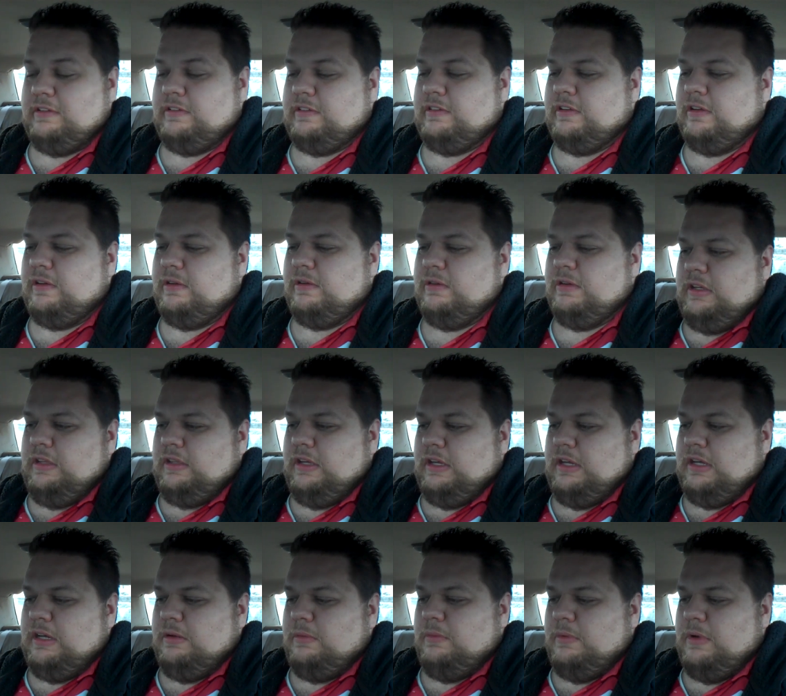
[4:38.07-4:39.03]
So
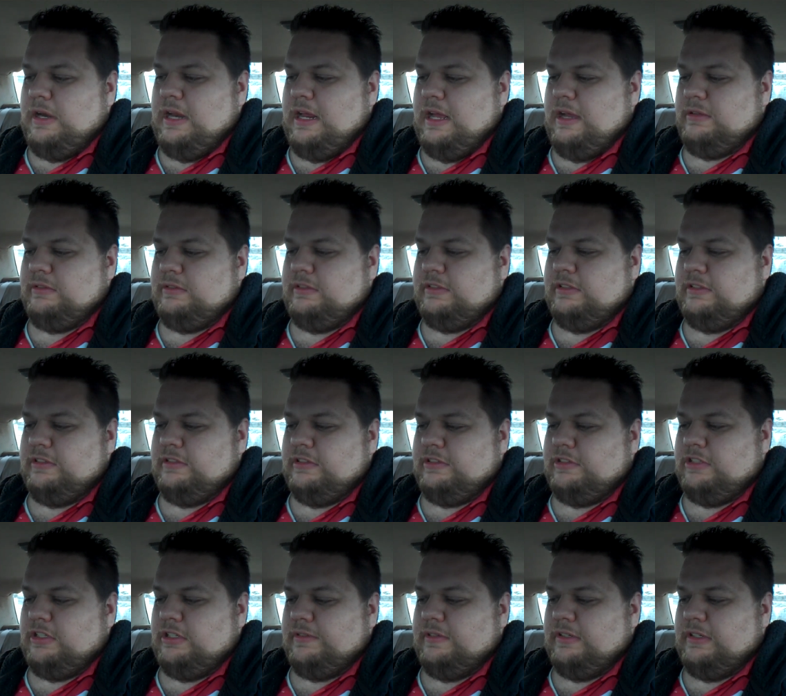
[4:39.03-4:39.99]
uh, one ounce is a
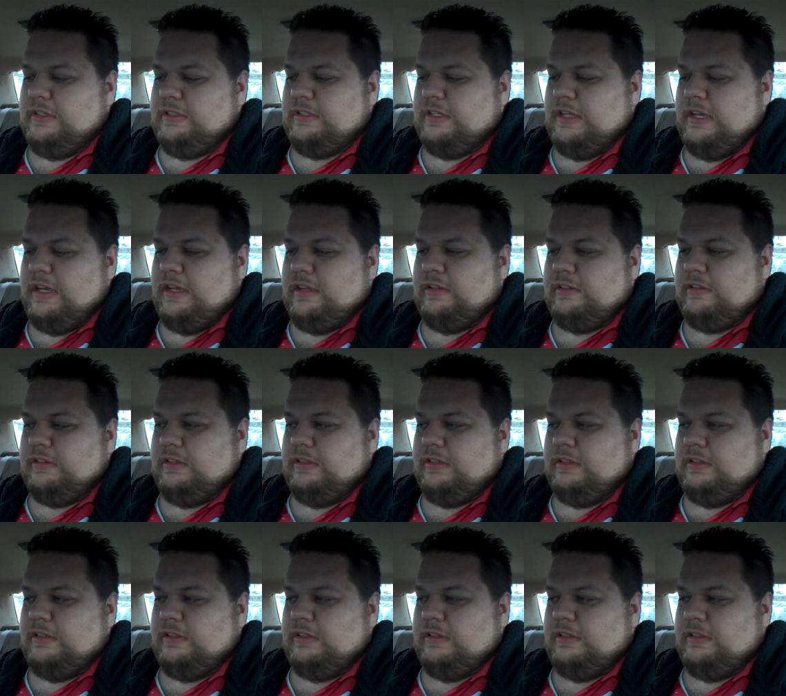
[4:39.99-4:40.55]
serving size.